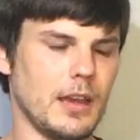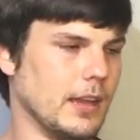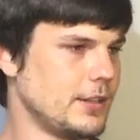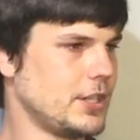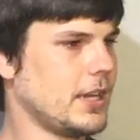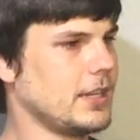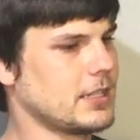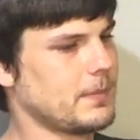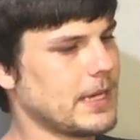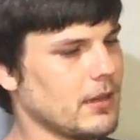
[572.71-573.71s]
Unless you're getting a
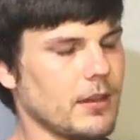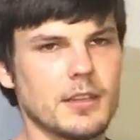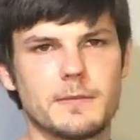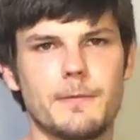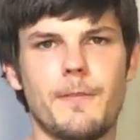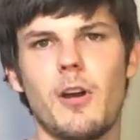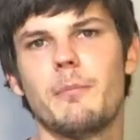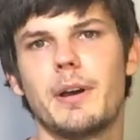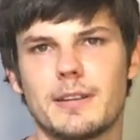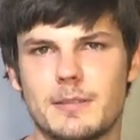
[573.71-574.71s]
speaker like this for
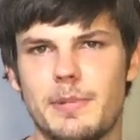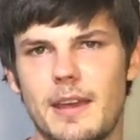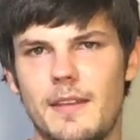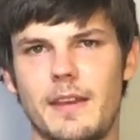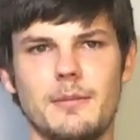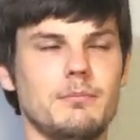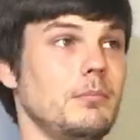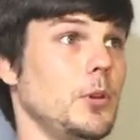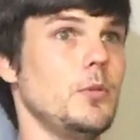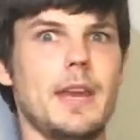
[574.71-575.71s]
$5 a pair, then
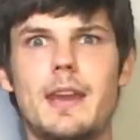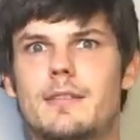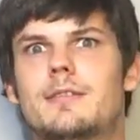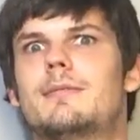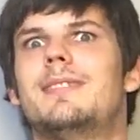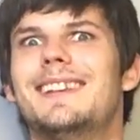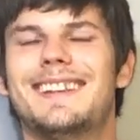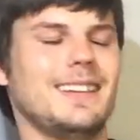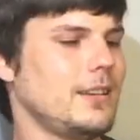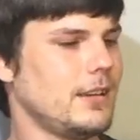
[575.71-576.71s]
who cares?
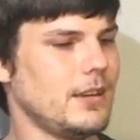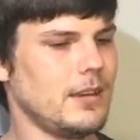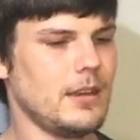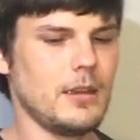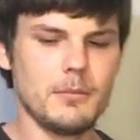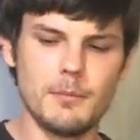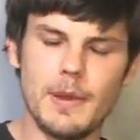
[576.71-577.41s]
But